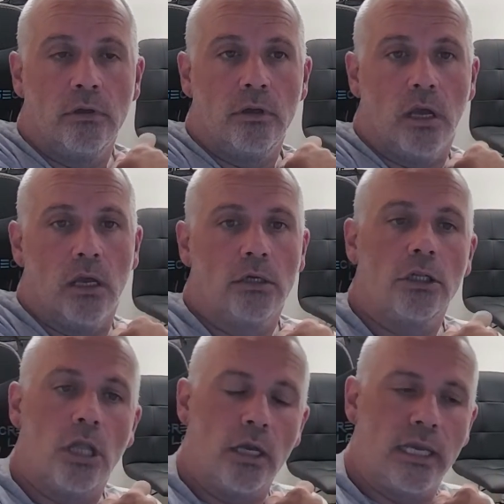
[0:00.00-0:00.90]
uh,
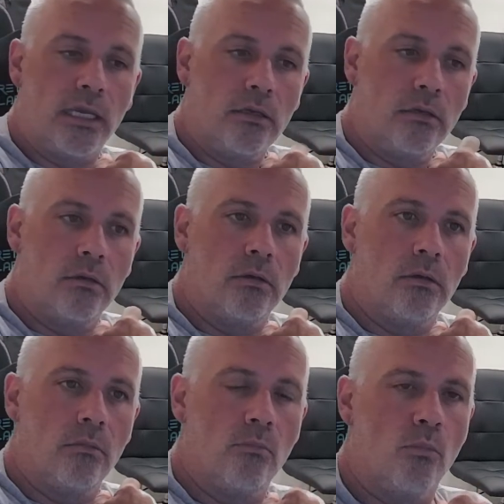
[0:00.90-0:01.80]
clogging,
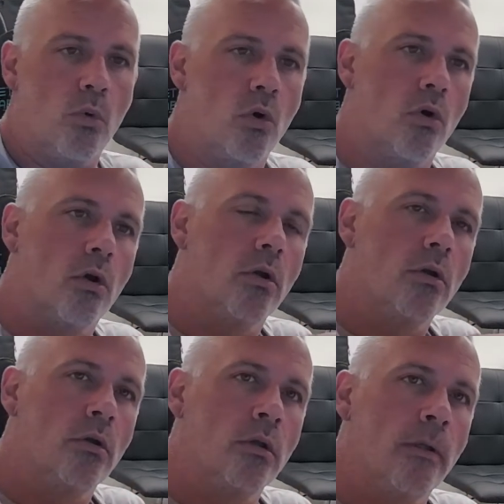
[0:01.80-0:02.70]
more
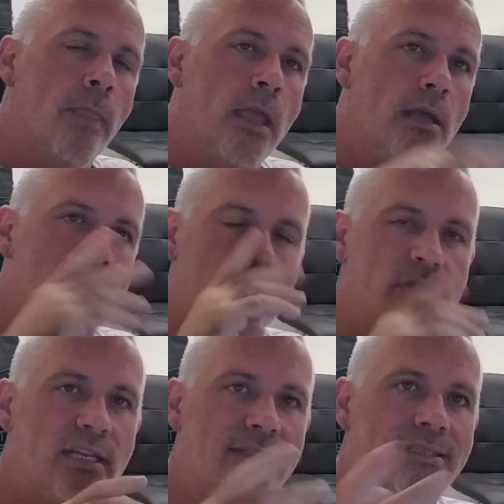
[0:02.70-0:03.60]
it's almost
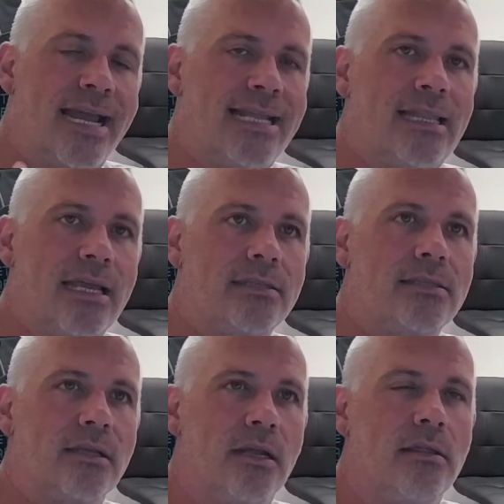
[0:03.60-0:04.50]
like dialects.
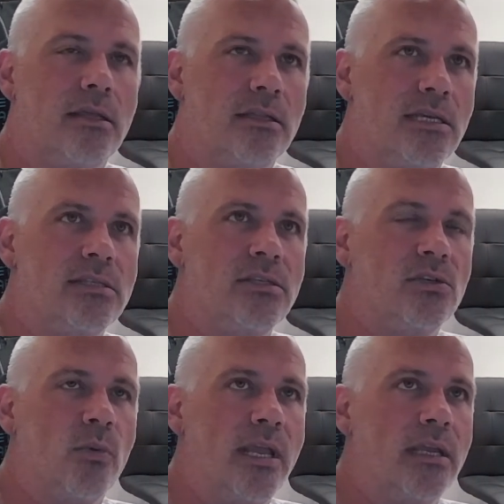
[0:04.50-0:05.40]
And I think the easiest
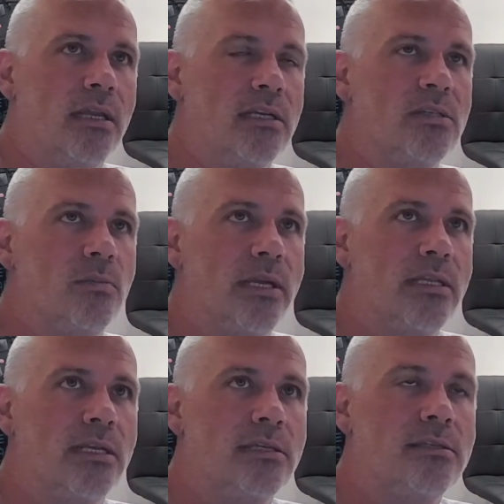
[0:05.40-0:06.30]
way I can explain
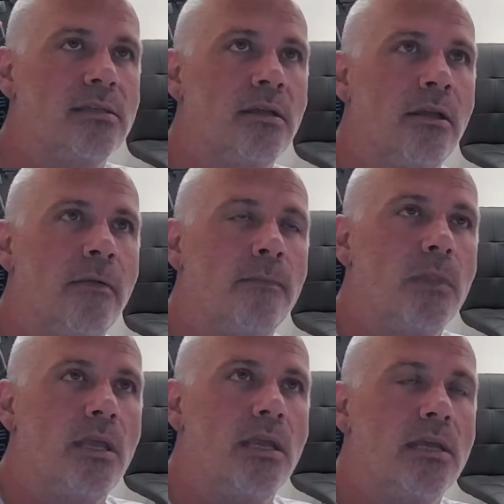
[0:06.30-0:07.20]
this
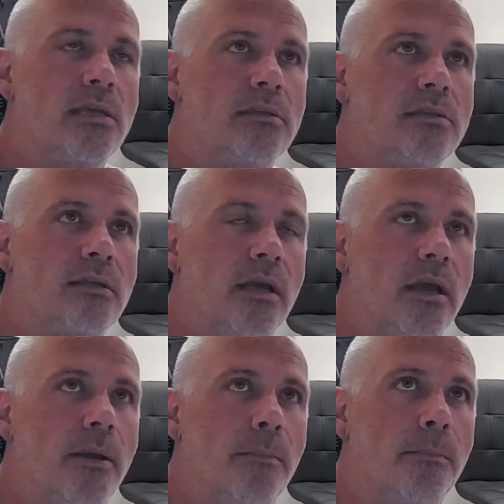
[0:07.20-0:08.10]
is
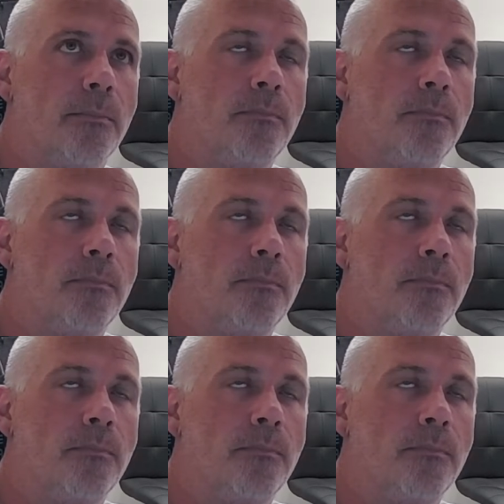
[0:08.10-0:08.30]
um,